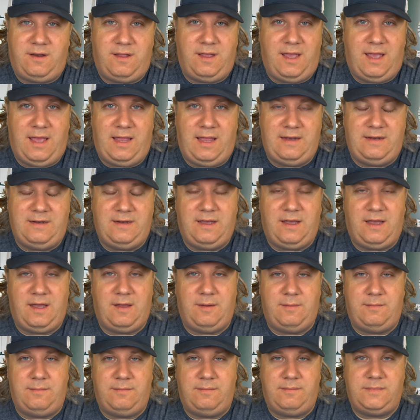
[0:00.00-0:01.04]
And
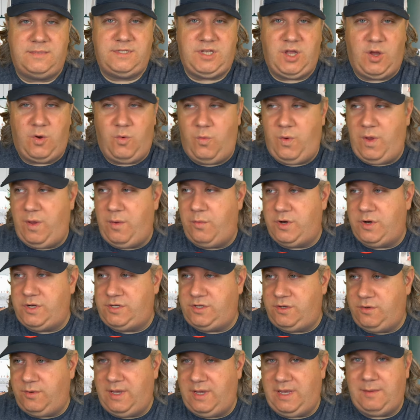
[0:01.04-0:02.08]
um, so we were
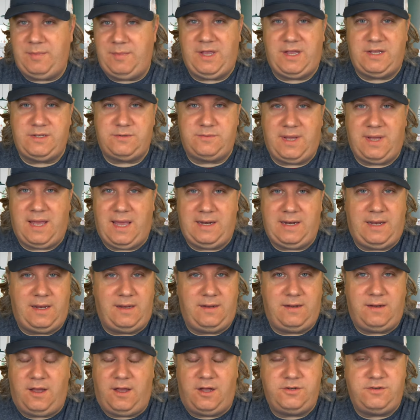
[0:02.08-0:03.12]
doing, because we got in
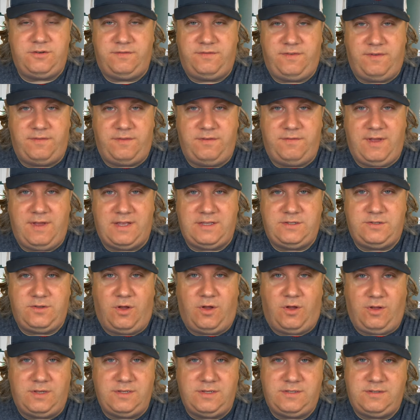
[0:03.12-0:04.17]
one hundred fifty Van
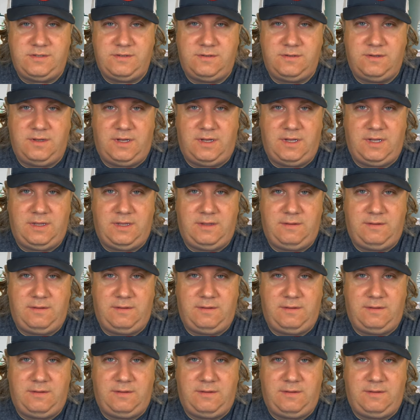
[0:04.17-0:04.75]
Staals uh,